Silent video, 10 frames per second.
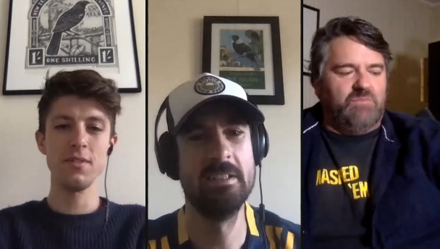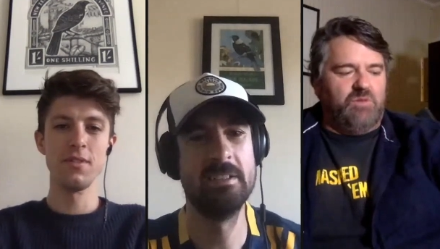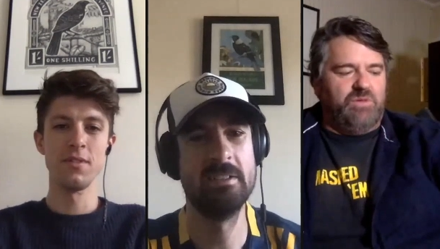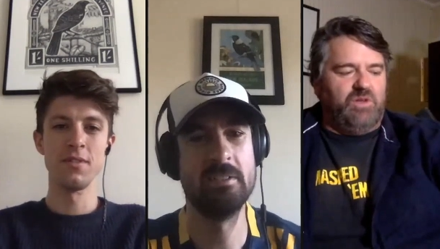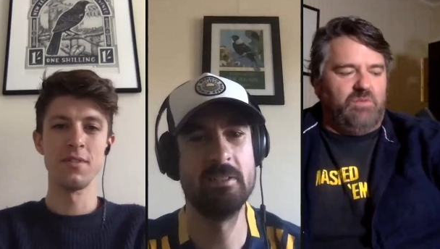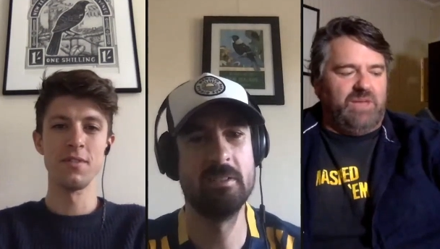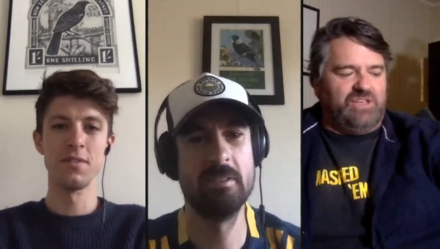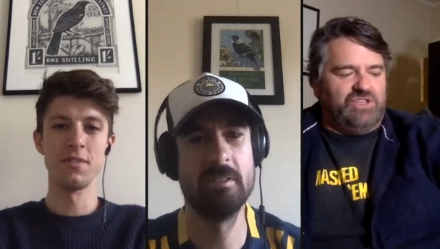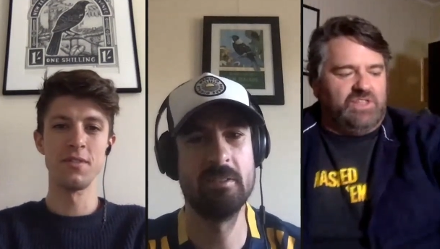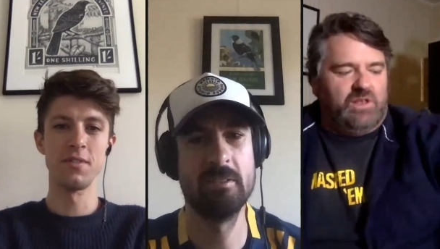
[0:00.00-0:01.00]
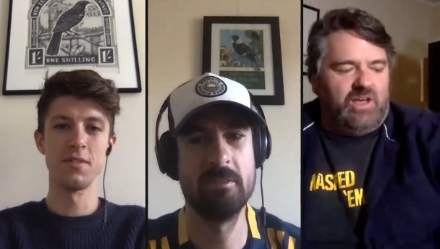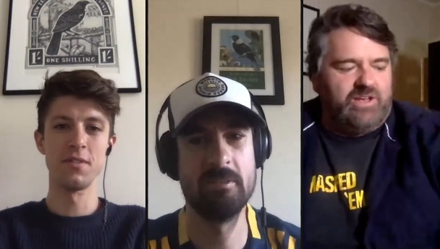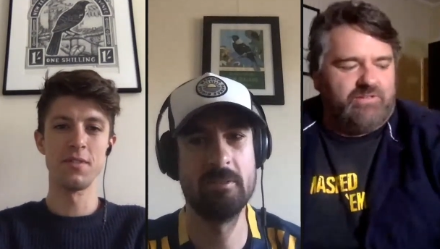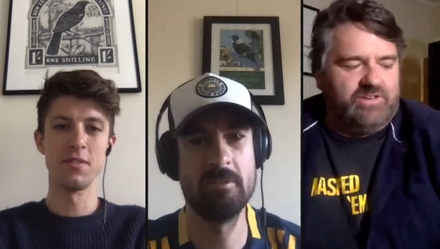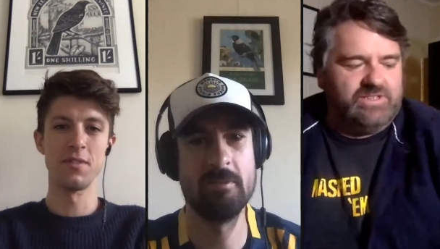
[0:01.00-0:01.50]
Speaker 1: probably not much on the
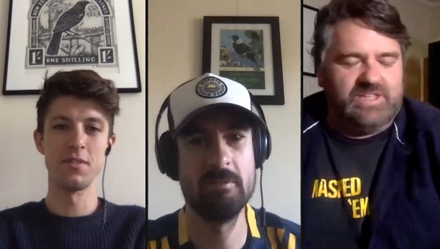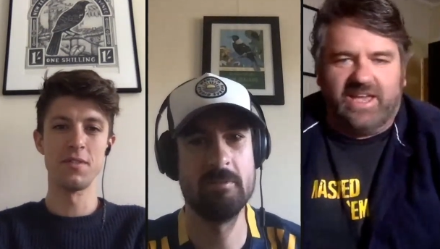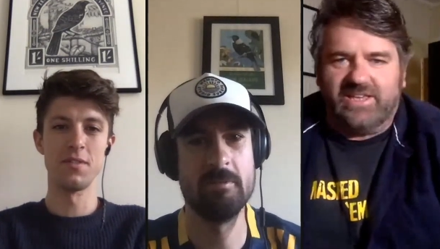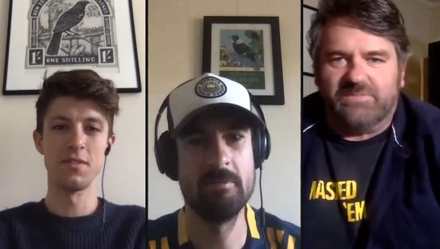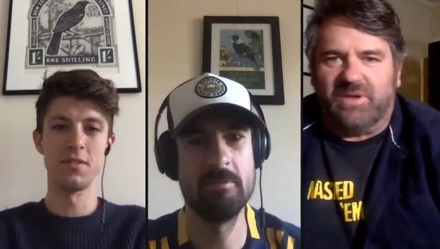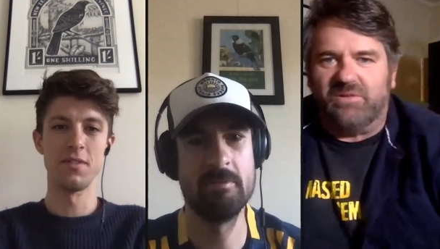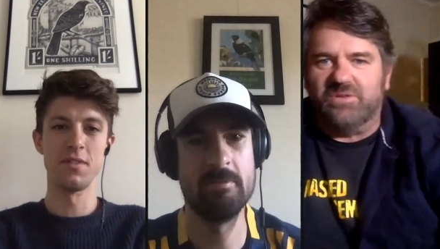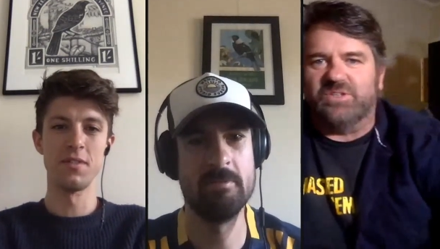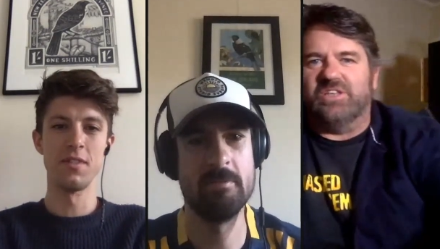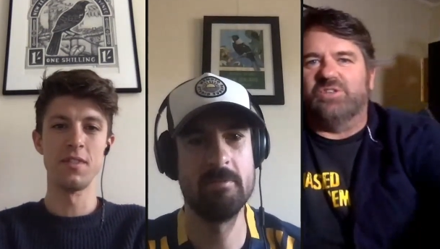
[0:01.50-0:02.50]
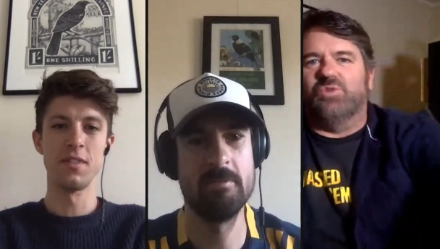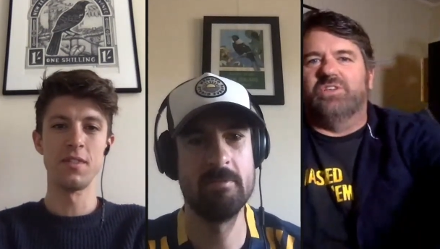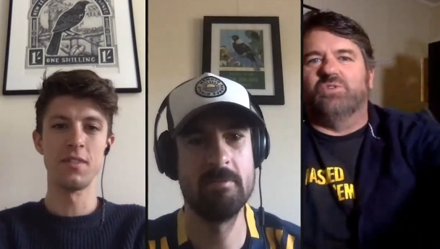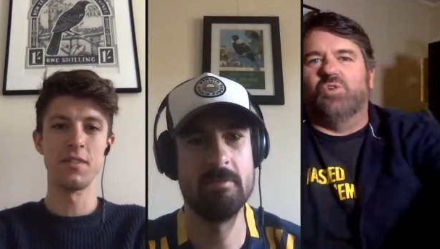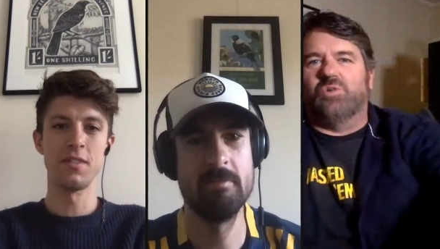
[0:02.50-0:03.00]
lycra stakes, but it was it's
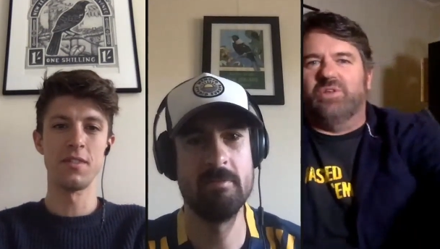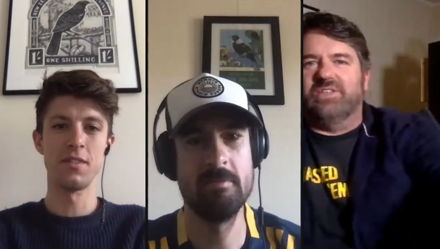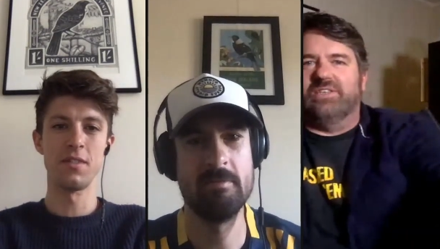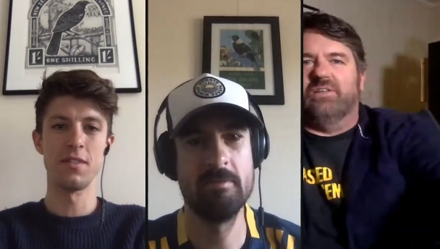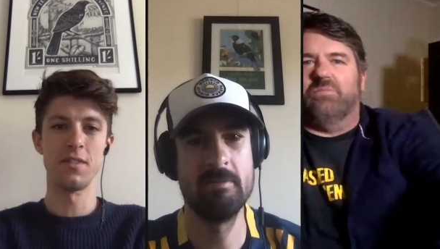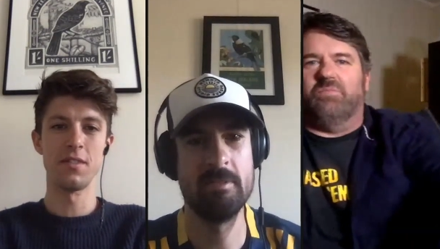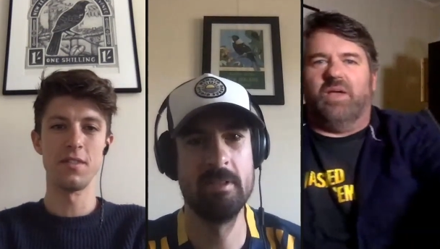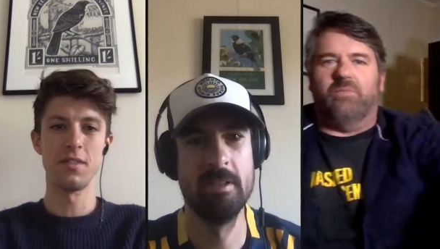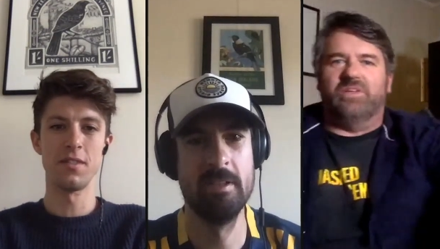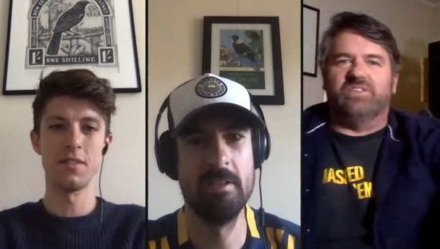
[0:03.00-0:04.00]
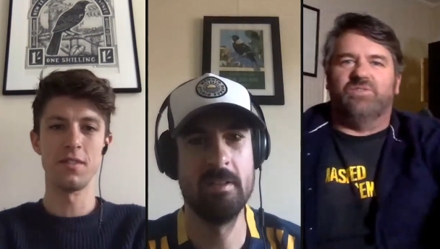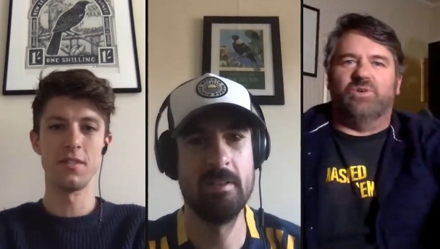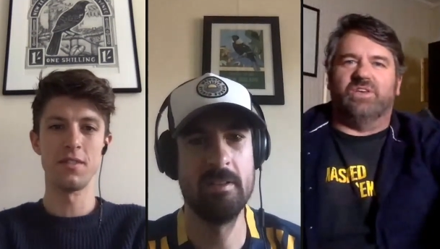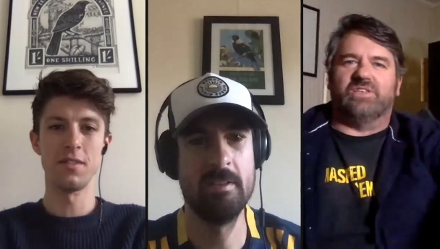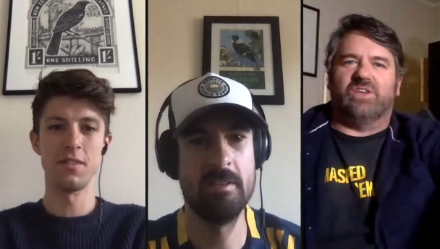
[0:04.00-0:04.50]
always awkward, isn't it? Um,
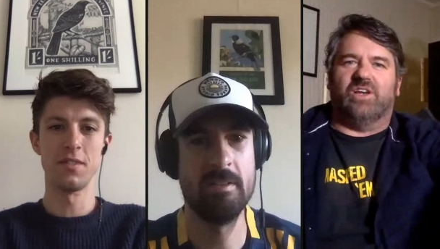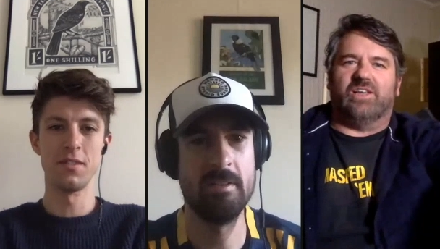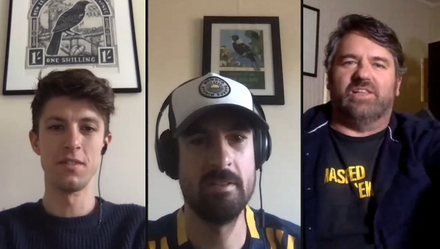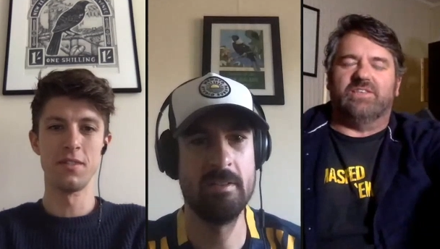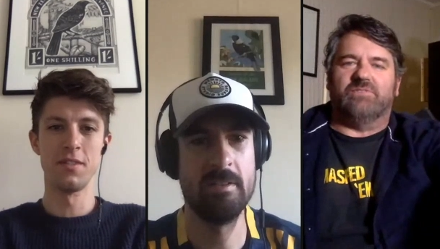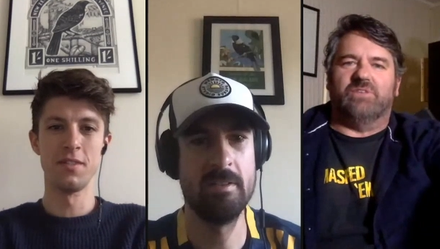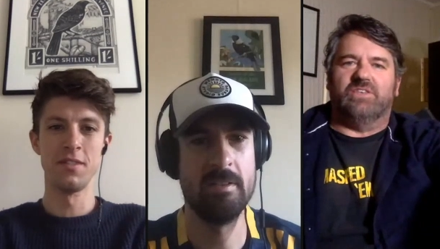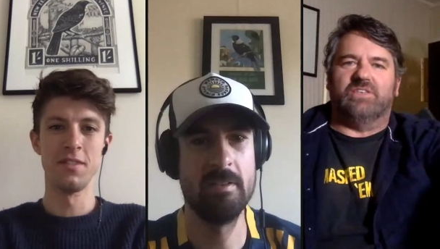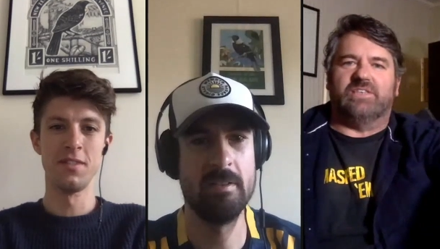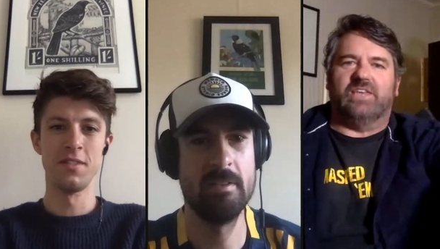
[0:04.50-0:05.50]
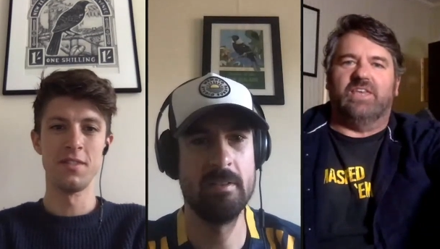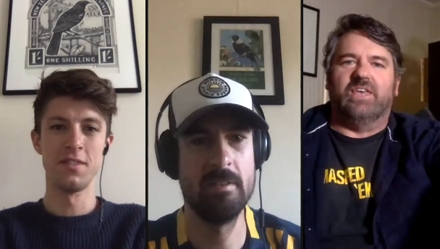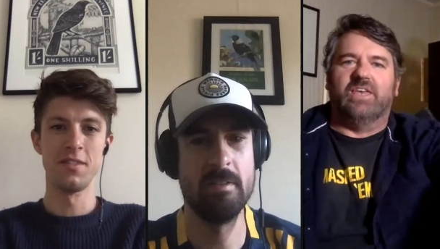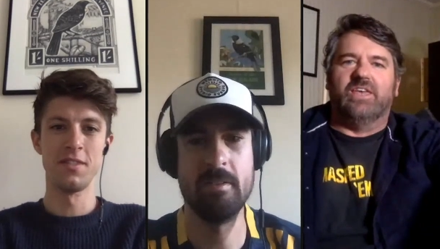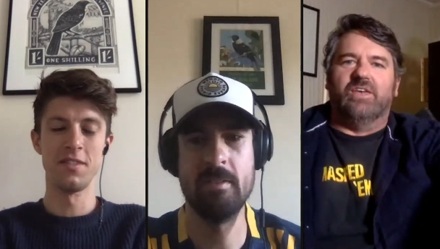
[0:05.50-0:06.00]
interviewing a cyclist when you
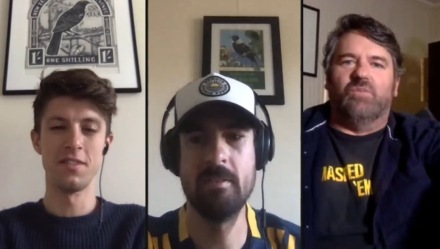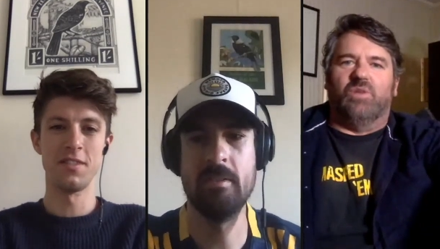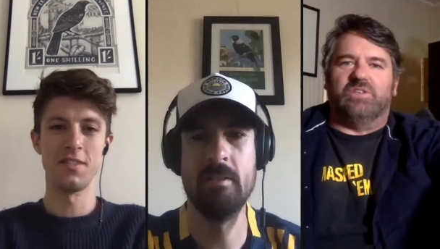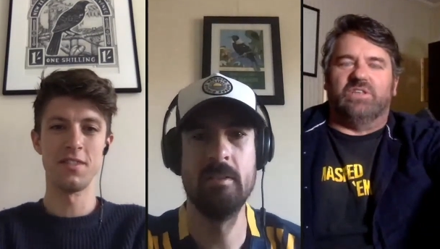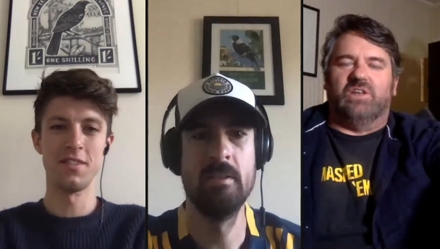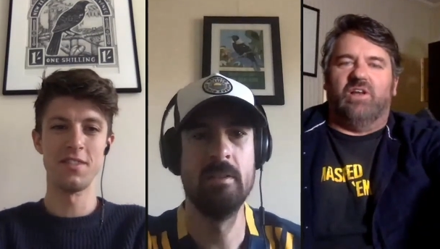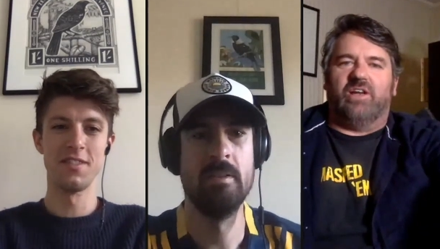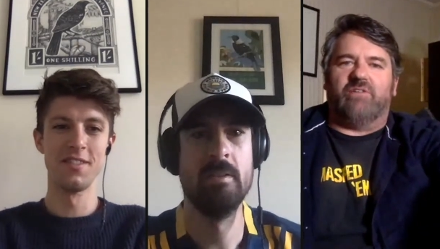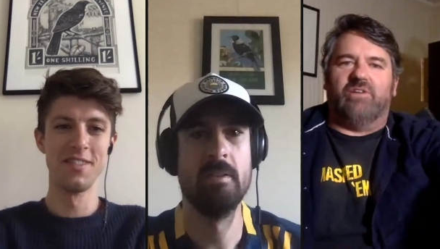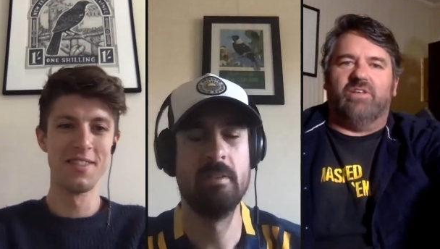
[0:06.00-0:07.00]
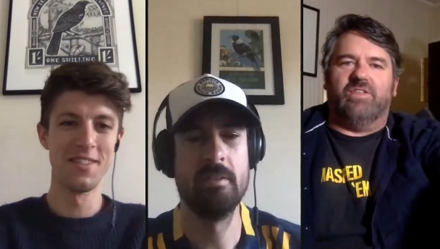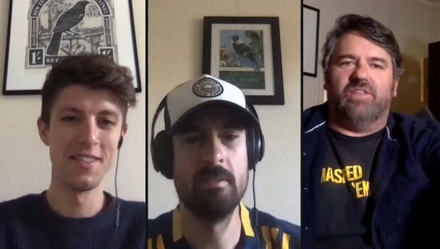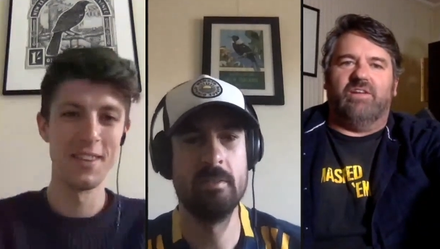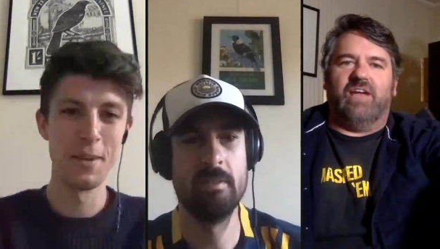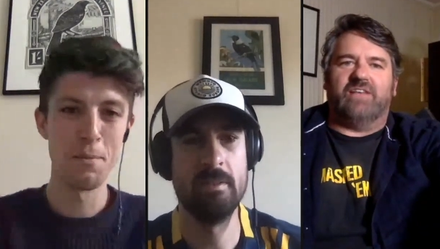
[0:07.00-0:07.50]
see what sort of lycra
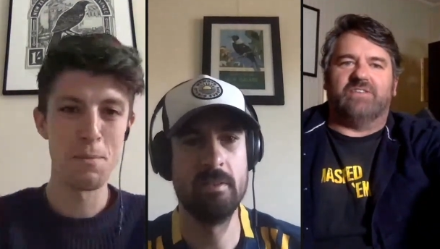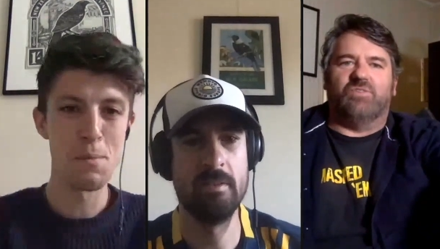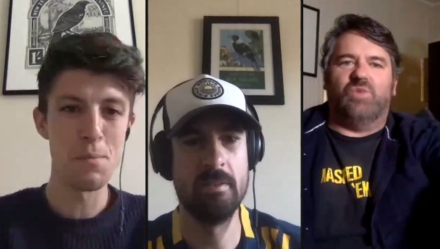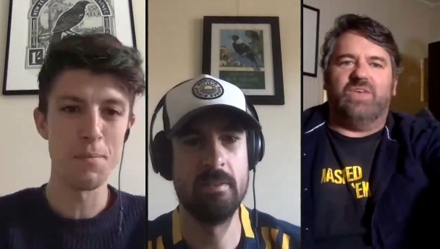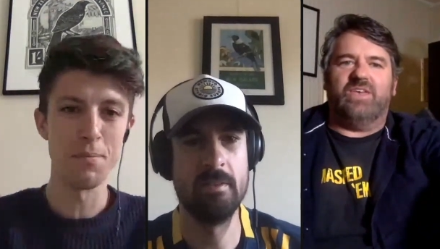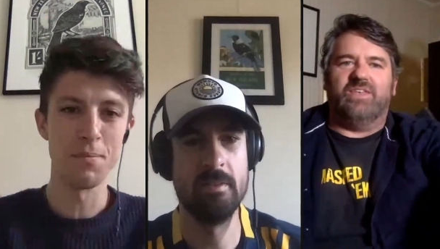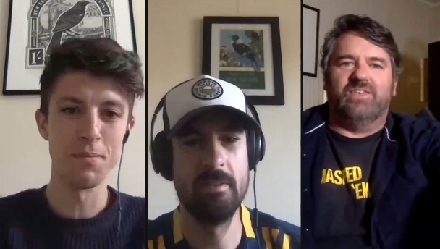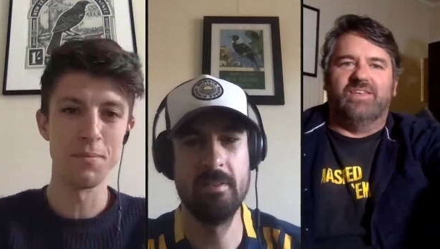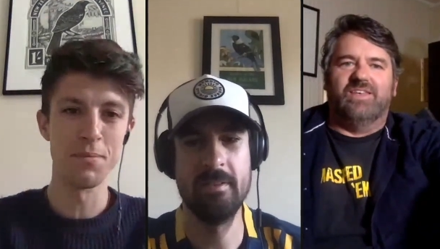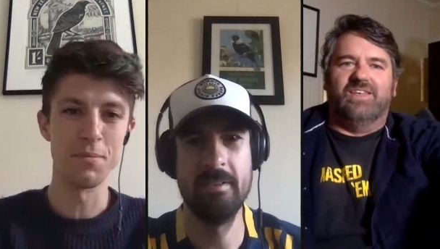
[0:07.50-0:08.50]
they're asked to wear.